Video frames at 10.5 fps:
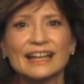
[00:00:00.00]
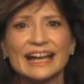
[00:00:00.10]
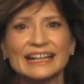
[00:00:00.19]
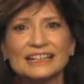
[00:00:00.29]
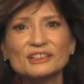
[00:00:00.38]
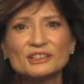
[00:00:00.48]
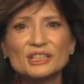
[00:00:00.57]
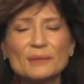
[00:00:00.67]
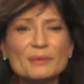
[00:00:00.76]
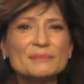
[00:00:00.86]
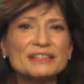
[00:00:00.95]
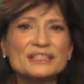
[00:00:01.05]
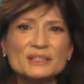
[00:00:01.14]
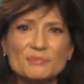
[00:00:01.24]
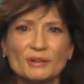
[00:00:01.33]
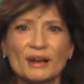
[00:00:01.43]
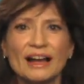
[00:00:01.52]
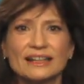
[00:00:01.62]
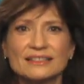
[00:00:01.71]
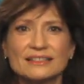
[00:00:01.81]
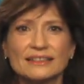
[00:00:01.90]
And he looked up at me
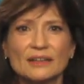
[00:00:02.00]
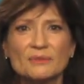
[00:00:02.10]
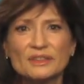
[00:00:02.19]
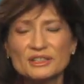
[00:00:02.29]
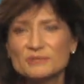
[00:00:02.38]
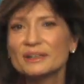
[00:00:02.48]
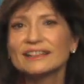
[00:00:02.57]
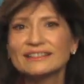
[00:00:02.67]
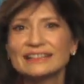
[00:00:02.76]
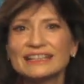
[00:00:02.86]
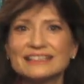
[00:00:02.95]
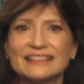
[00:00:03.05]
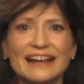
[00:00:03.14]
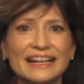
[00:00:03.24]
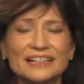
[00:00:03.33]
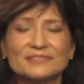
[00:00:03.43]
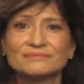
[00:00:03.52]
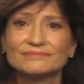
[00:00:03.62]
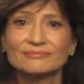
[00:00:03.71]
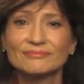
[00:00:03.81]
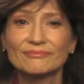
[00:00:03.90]
surprised, and then with a twinkle in his eye,
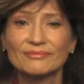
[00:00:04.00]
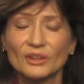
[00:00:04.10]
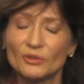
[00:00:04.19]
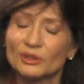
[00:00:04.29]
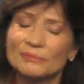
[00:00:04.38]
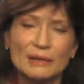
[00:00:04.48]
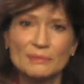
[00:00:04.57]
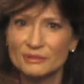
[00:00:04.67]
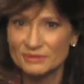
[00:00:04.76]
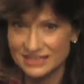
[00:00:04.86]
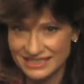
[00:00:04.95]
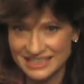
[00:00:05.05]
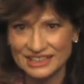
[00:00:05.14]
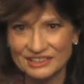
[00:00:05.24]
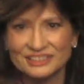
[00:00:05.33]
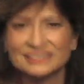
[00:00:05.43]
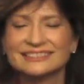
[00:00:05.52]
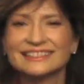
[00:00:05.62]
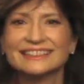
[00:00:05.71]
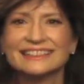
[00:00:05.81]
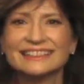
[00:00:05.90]
or maybe it was a tear,
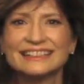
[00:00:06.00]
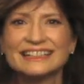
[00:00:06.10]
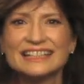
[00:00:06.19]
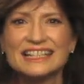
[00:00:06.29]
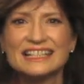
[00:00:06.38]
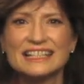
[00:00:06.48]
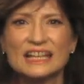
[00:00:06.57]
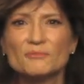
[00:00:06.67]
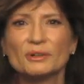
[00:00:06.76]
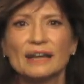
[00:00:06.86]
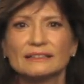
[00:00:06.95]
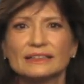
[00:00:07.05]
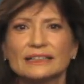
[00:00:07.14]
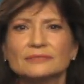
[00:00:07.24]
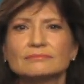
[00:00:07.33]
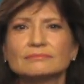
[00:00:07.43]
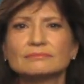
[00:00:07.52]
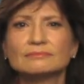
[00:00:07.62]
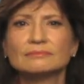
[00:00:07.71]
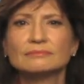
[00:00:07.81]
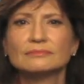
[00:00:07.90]
he said proudly,
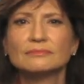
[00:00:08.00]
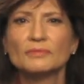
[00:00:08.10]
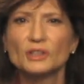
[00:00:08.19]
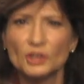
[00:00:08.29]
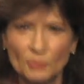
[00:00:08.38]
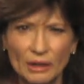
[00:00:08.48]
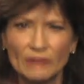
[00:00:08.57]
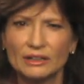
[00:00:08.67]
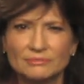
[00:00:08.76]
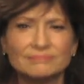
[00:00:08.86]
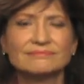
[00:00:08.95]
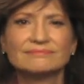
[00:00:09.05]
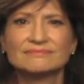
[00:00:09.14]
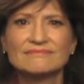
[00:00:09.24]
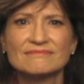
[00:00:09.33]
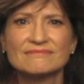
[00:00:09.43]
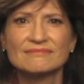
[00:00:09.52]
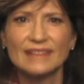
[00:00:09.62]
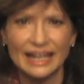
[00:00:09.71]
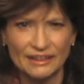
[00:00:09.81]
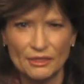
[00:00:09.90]
"You're welcome,
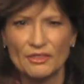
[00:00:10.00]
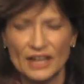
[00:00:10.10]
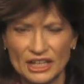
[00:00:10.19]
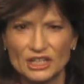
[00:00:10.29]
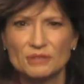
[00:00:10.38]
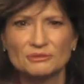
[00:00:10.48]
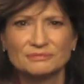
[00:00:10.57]
and thank you."